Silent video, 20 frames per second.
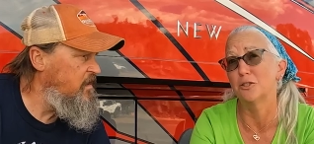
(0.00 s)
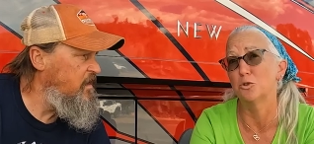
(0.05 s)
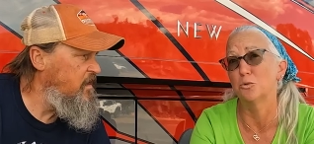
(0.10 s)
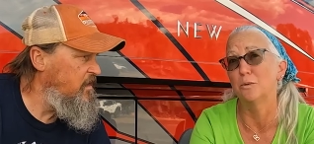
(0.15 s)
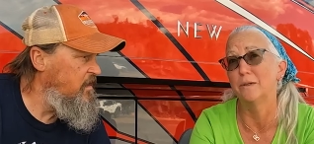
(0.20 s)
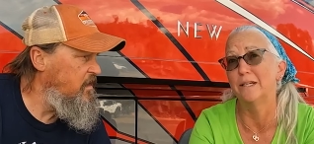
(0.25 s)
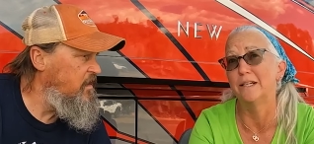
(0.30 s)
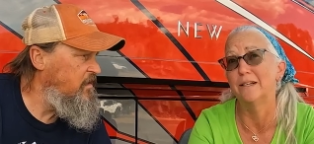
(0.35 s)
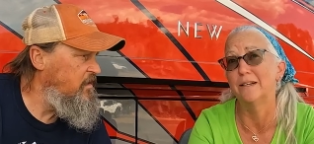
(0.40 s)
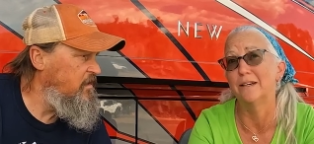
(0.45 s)
Speaker 1: in
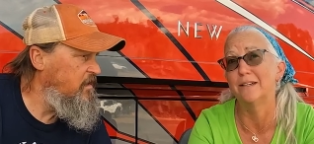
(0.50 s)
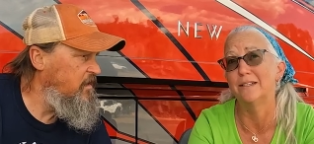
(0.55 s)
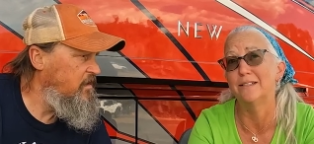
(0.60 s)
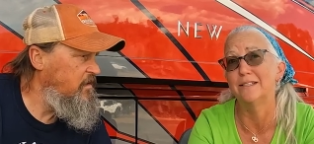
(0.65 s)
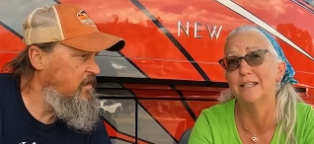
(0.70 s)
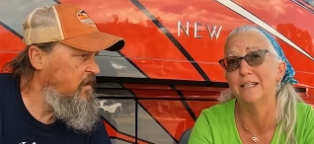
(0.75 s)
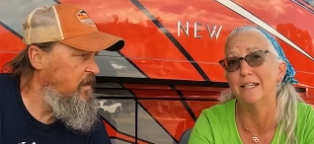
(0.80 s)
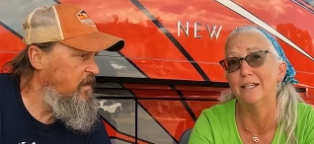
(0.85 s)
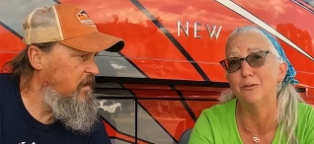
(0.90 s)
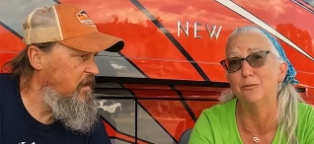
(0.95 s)

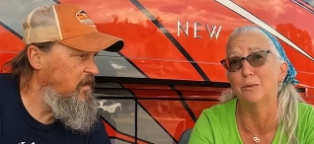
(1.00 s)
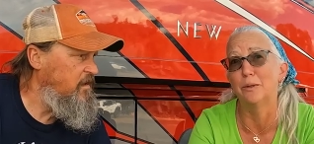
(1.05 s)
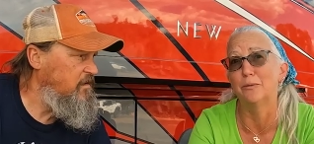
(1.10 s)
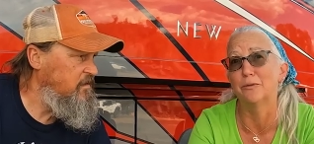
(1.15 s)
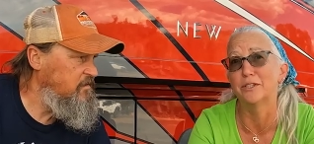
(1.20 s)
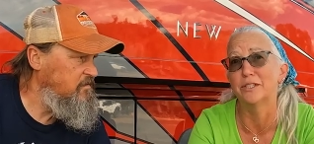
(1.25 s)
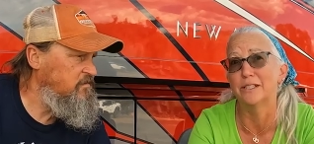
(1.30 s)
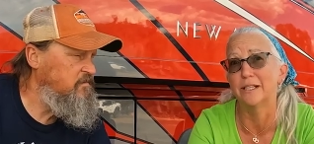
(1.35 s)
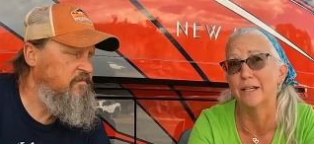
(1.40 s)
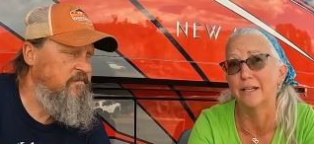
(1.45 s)
2019, we were
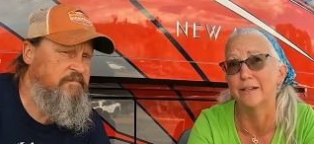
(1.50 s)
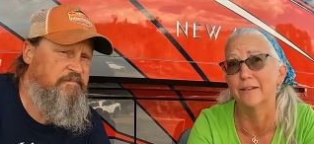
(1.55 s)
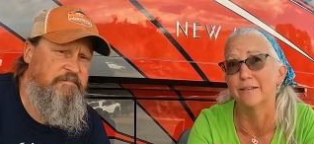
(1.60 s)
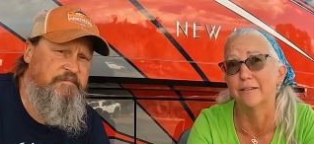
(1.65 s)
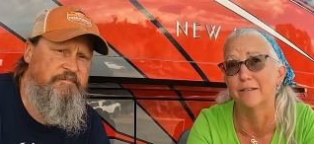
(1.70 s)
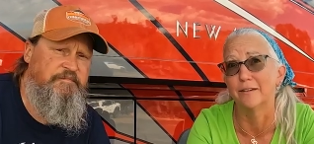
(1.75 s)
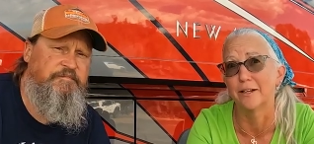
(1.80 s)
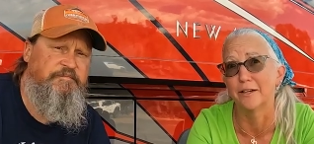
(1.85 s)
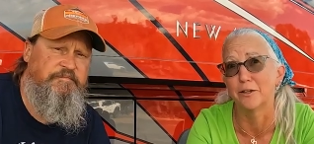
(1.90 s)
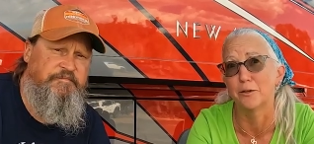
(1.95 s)
staying in a
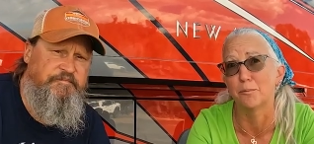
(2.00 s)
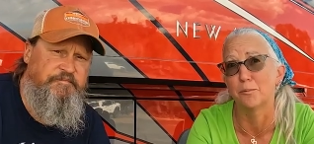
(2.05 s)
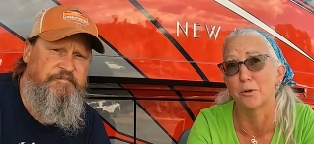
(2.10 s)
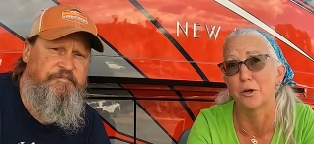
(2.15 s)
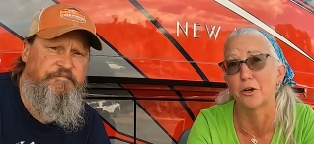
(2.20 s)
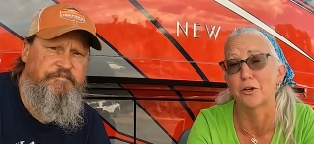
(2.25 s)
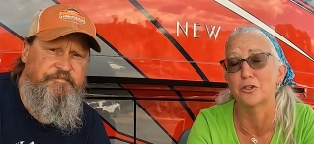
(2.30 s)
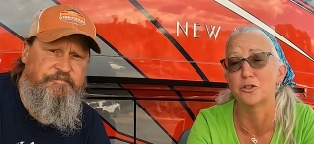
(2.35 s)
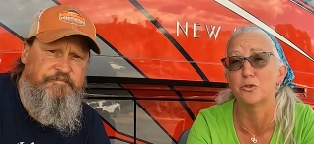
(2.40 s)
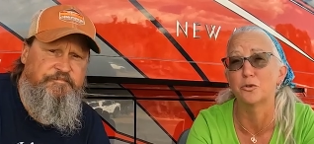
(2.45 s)
lot of the
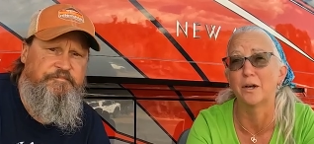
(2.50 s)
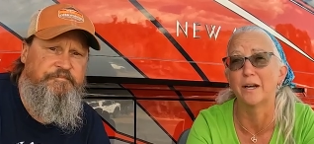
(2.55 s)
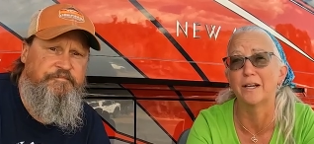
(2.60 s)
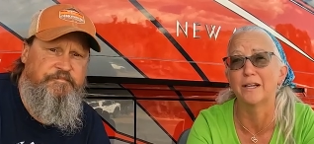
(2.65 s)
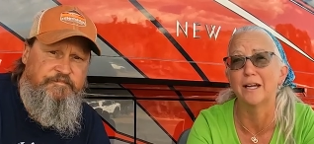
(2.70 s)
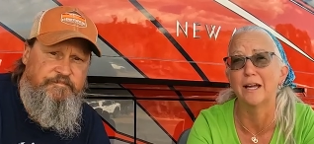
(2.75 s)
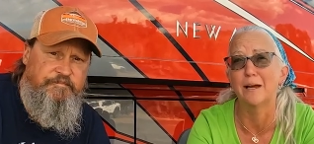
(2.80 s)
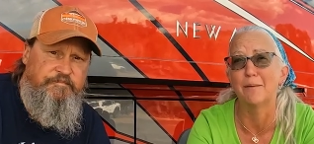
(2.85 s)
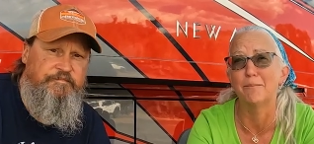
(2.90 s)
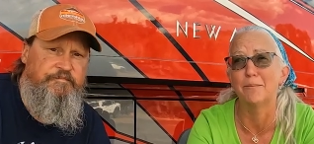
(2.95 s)
parks dry
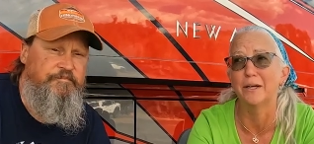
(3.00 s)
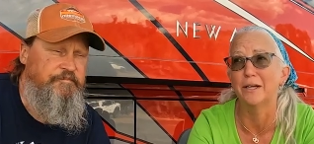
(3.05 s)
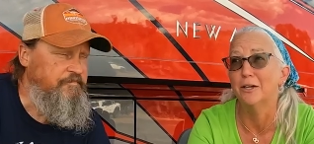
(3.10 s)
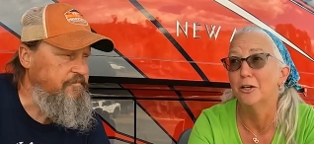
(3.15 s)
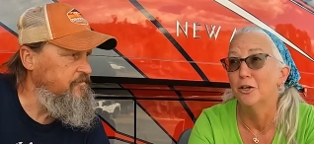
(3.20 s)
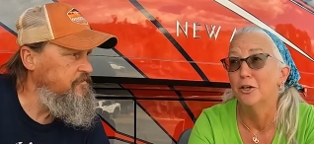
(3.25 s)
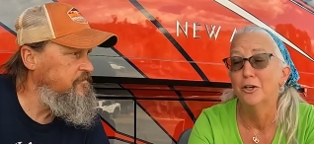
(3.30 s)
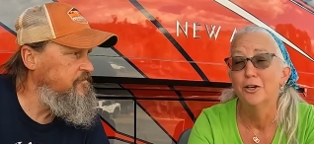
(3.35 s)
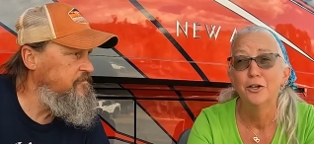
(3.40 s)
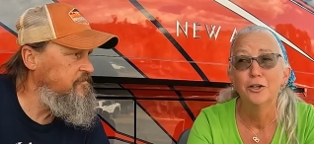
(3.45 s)
camping.
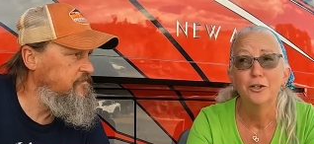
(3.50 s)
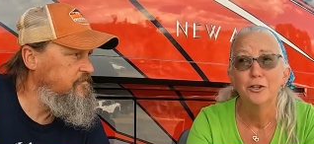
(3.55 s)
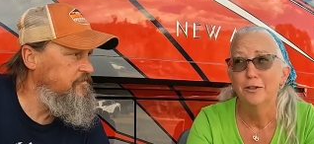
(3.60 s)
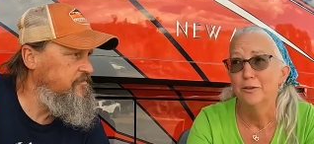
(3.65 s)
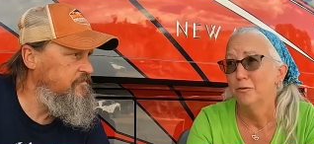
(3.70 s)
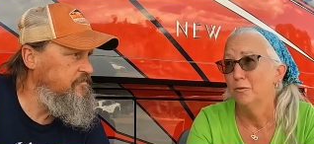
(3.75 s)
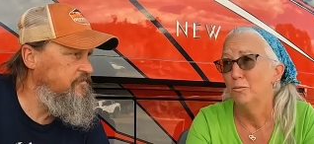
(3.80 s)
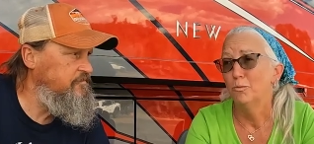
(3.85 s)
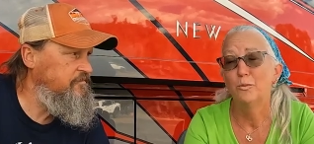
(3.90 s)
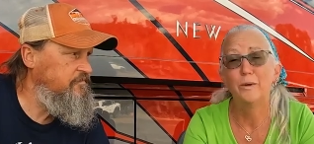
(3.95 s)

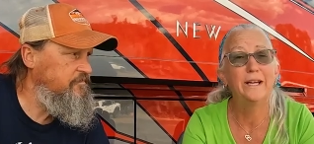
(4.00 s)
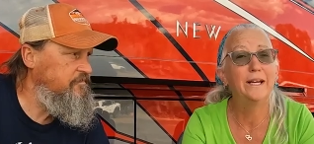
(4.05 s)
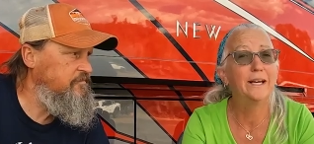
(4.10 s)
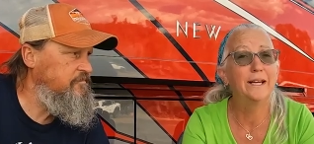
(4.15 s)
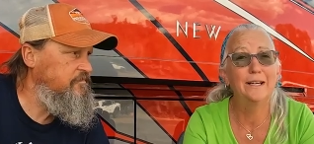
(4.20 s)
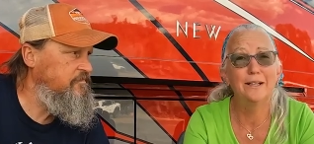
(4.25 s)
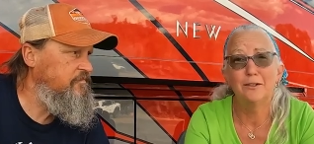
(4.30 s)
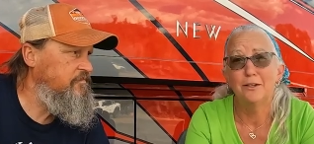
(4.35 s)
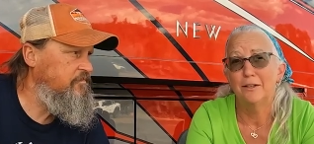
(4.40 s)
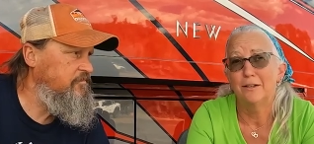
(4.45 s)
We
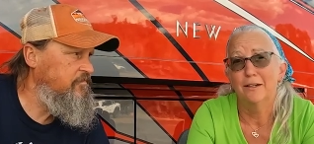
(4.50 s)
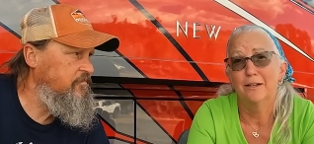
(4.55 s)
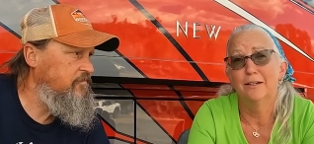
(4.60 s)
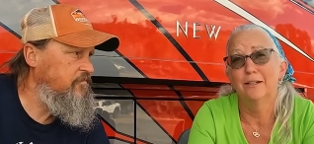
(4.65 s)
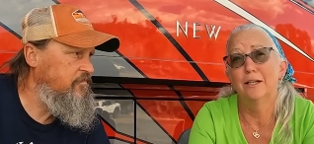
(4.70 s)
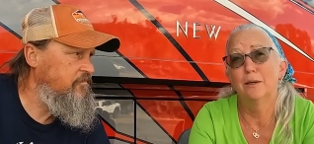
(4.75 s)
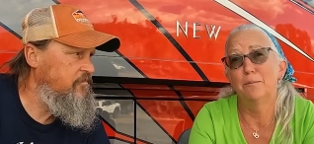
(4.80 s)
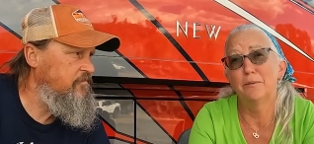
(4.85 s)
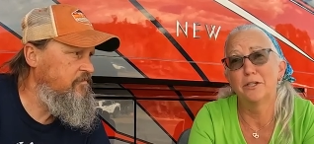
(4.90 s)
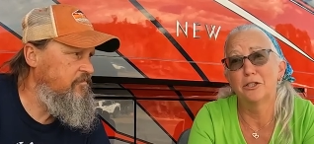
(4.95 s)
had a
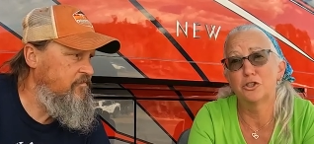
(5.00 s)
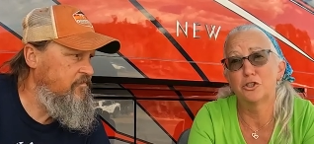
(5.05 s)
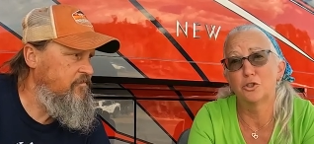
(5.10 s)
little bit of